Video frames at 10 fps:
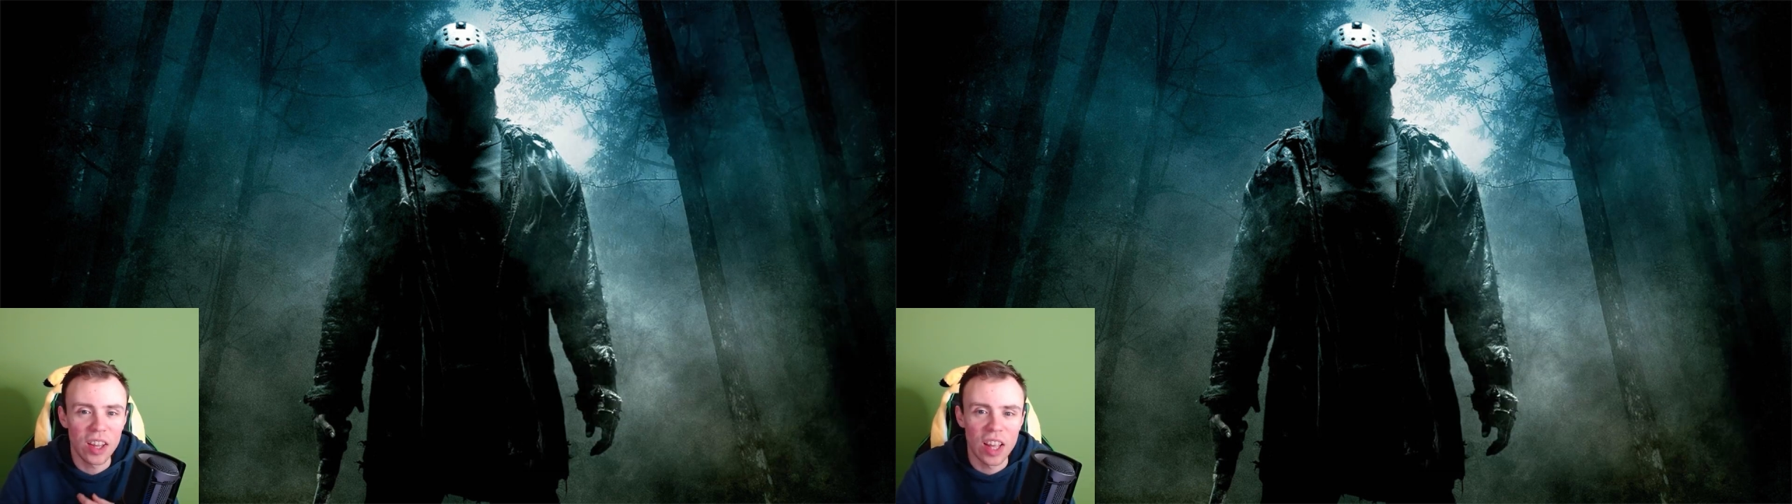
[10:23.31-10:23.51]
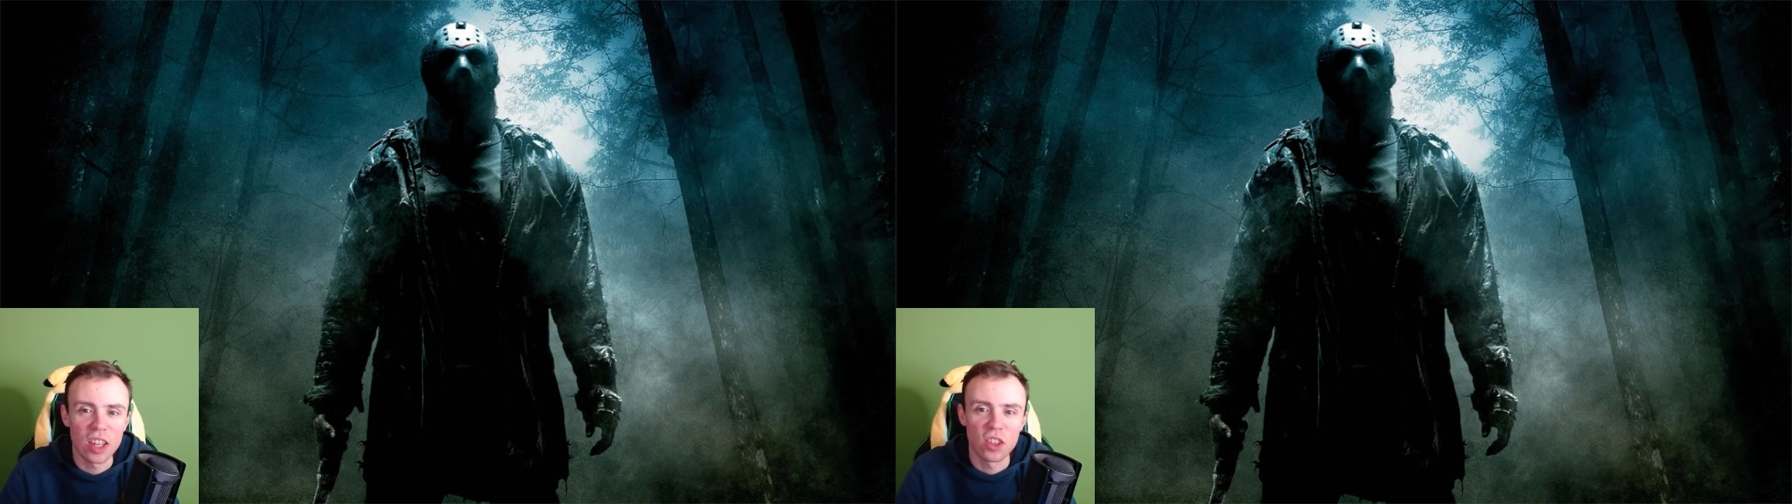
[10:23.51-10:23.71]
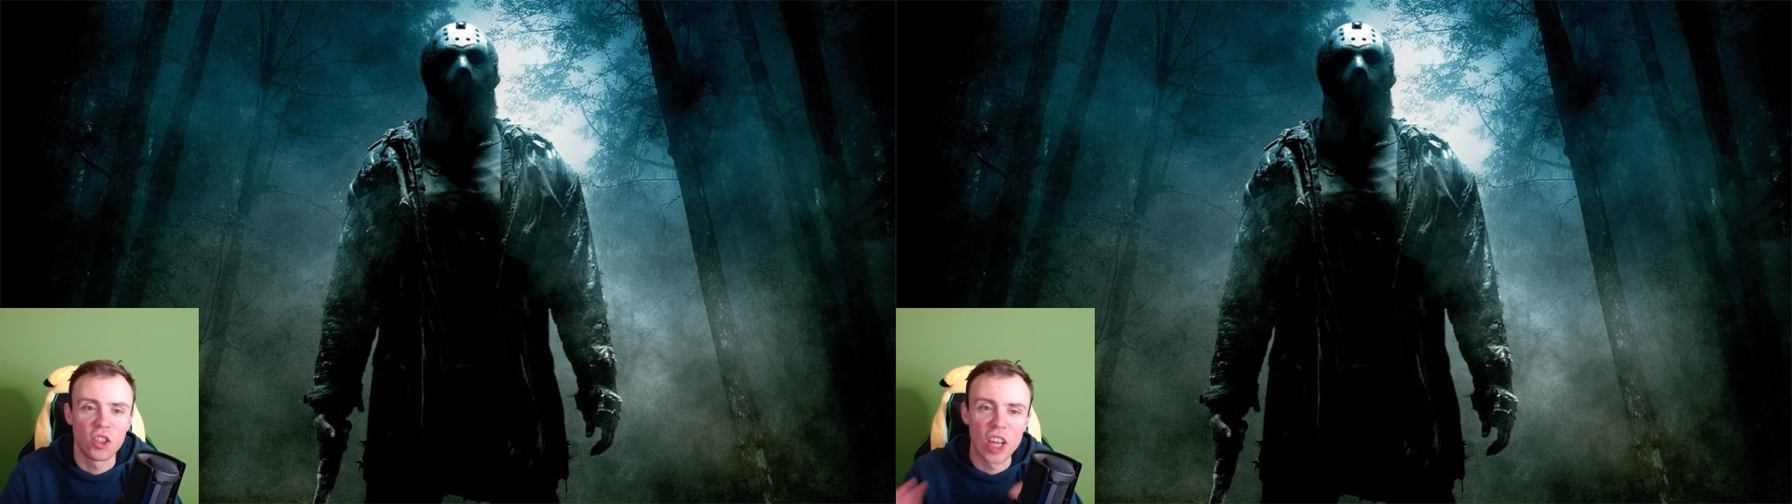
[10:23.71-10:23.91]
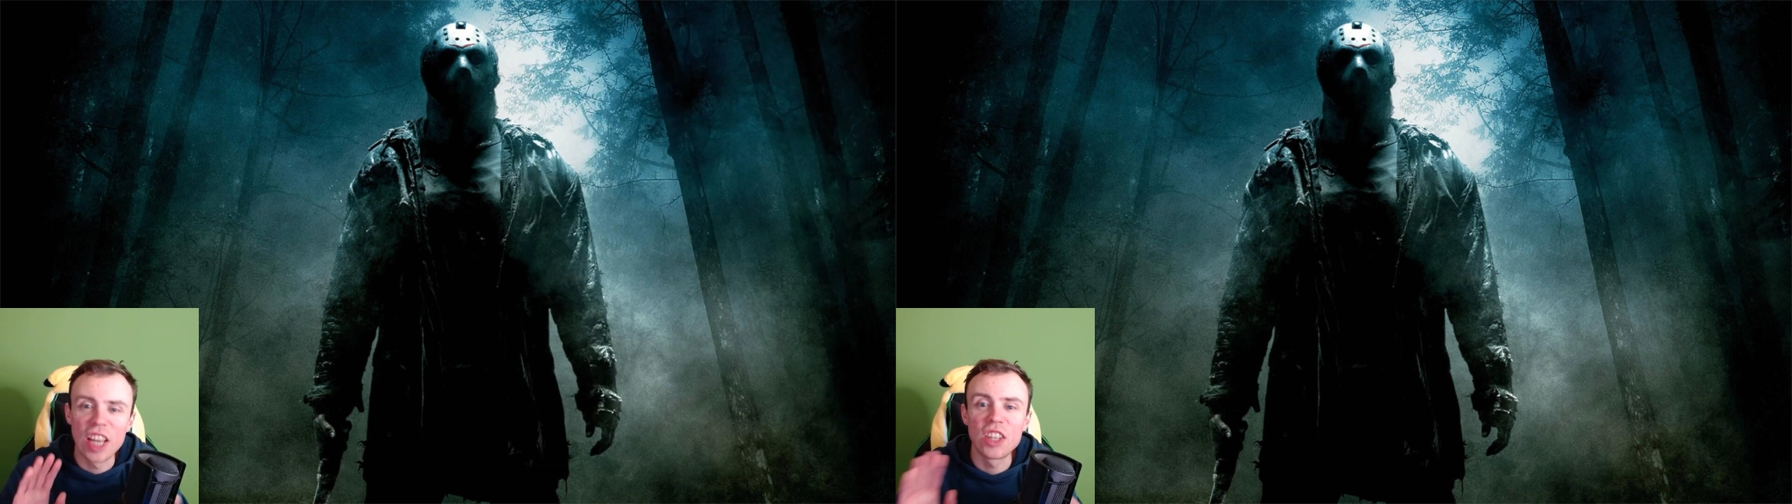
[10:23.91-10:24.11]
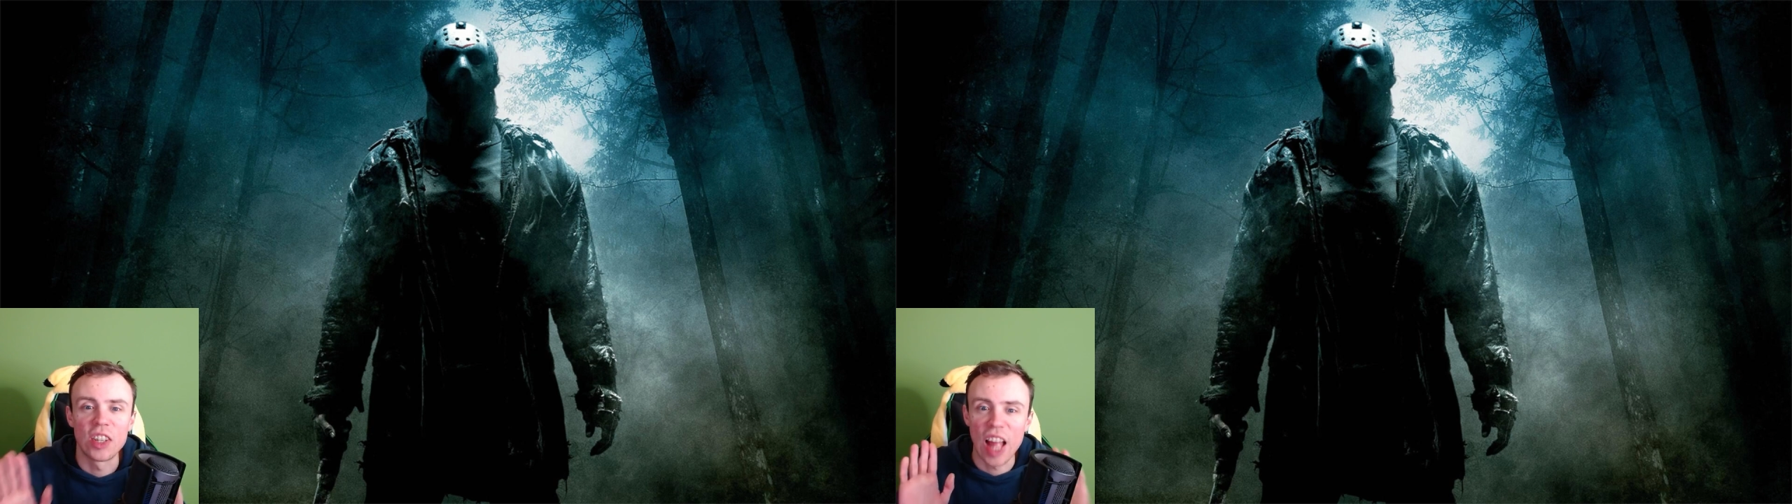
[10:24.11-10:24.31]
is
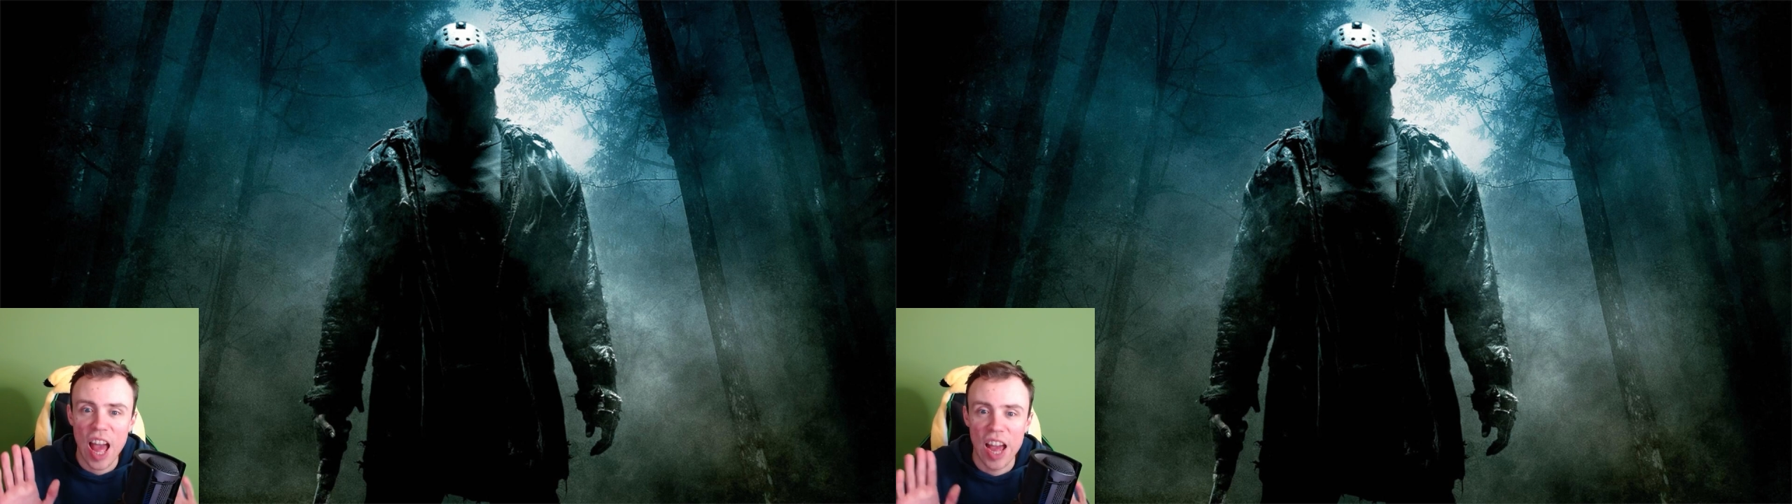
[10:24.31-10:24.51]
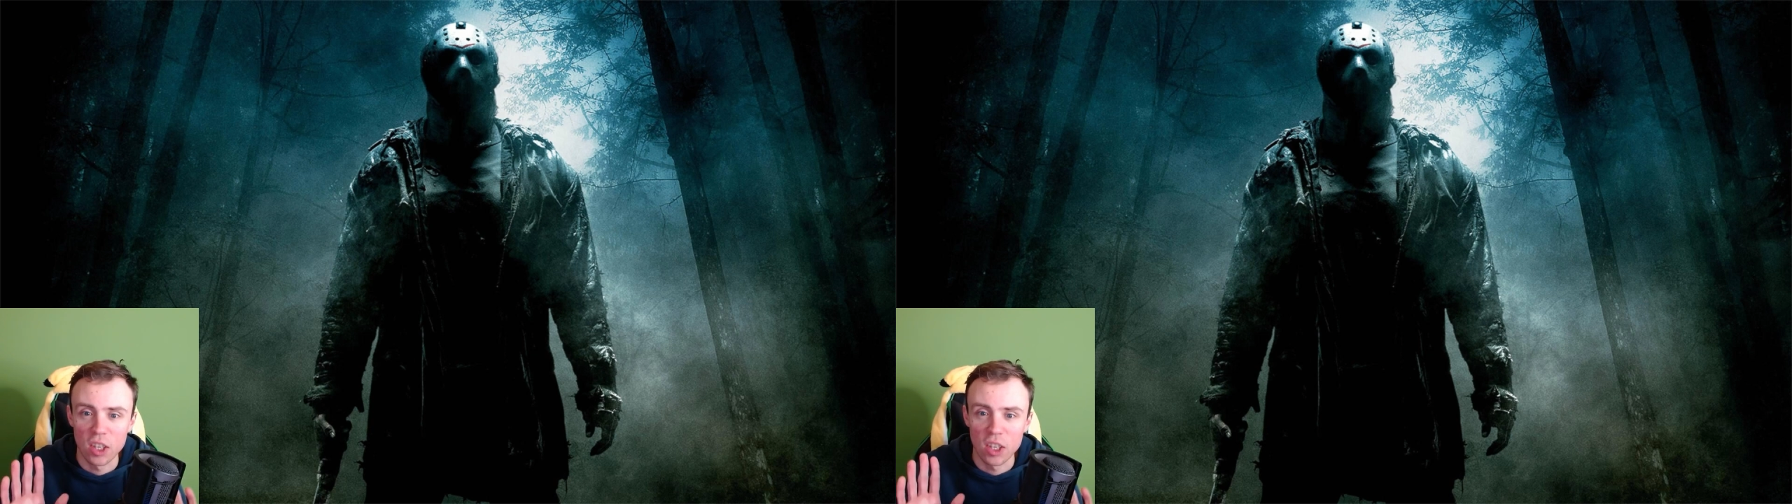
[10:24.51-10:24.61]
Jason X.